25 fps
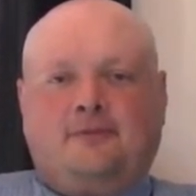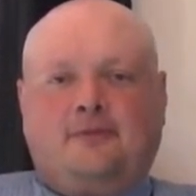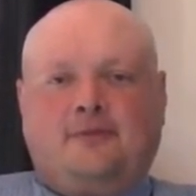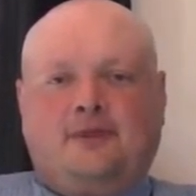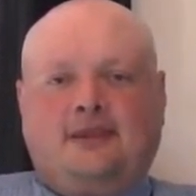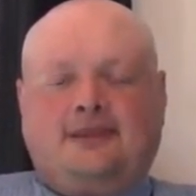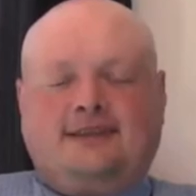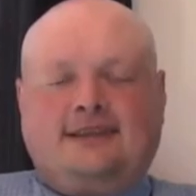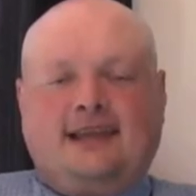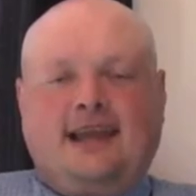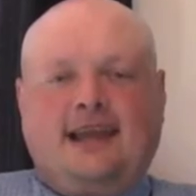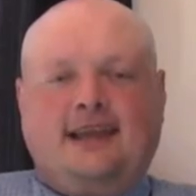
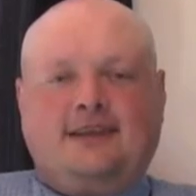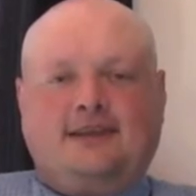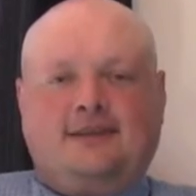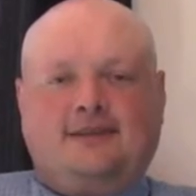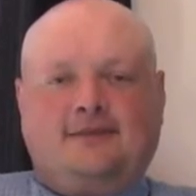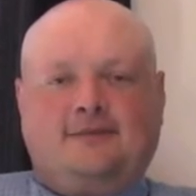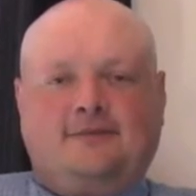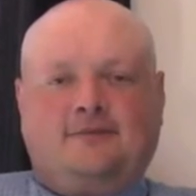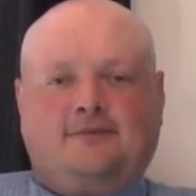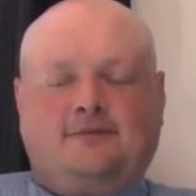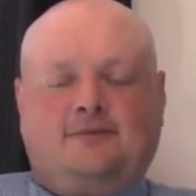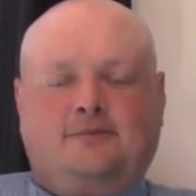The
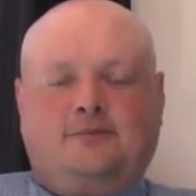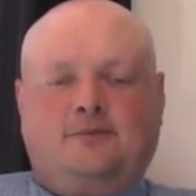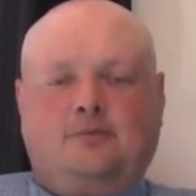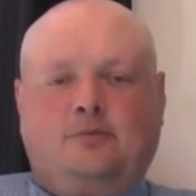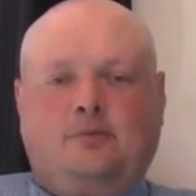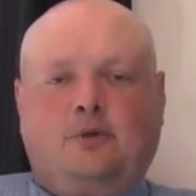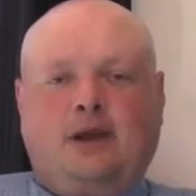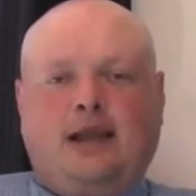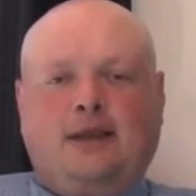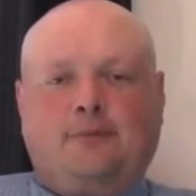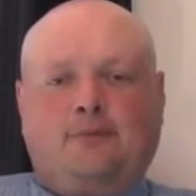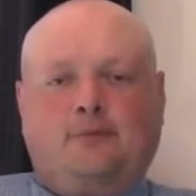
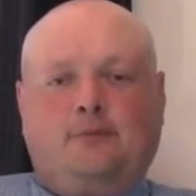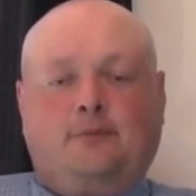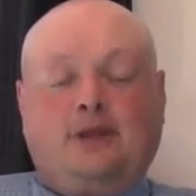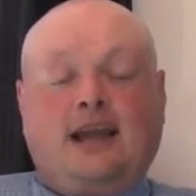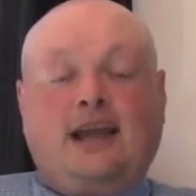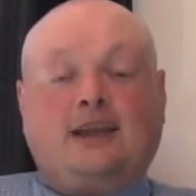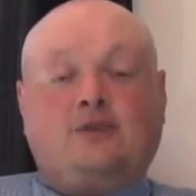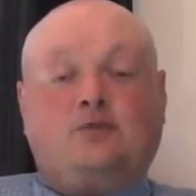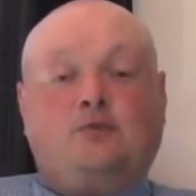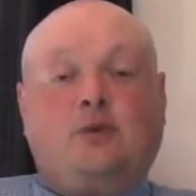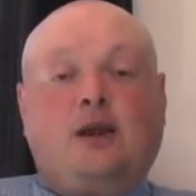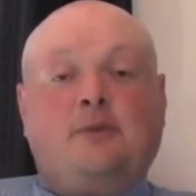
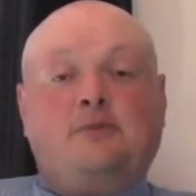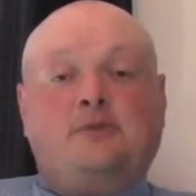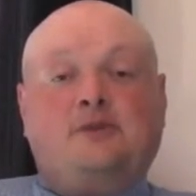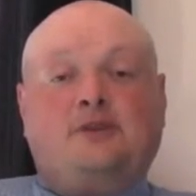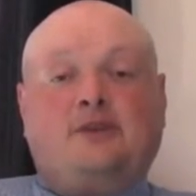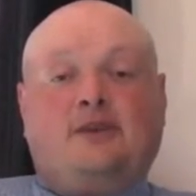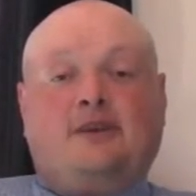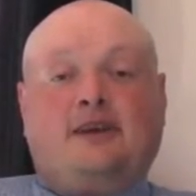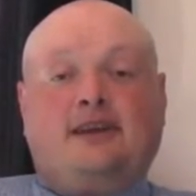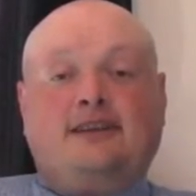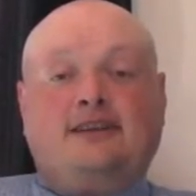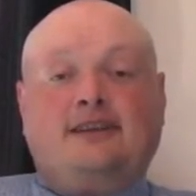TEDx
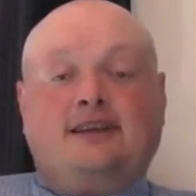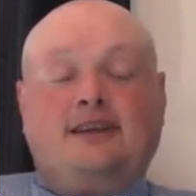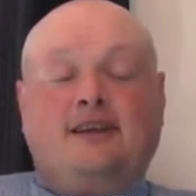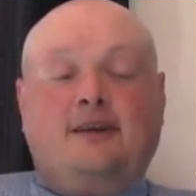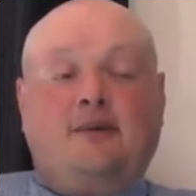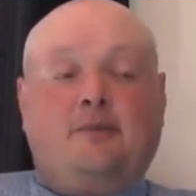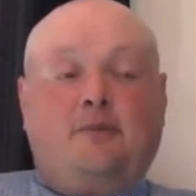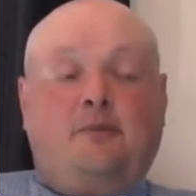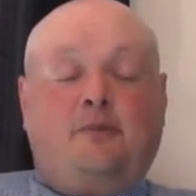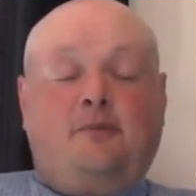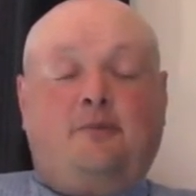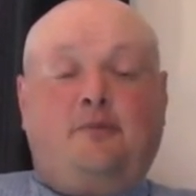website
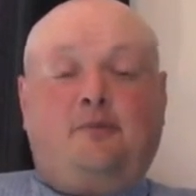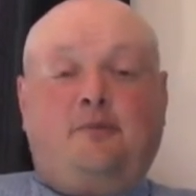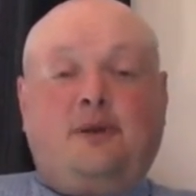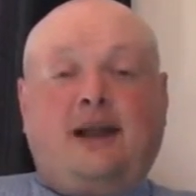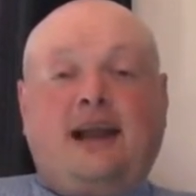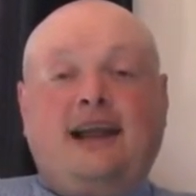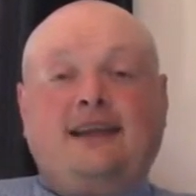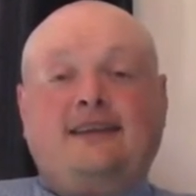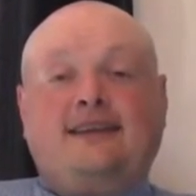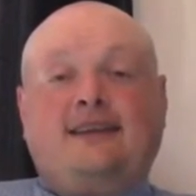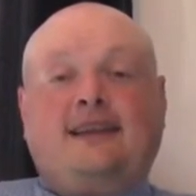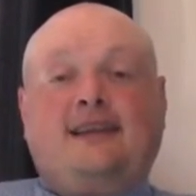
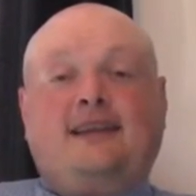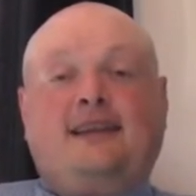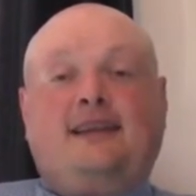banned it.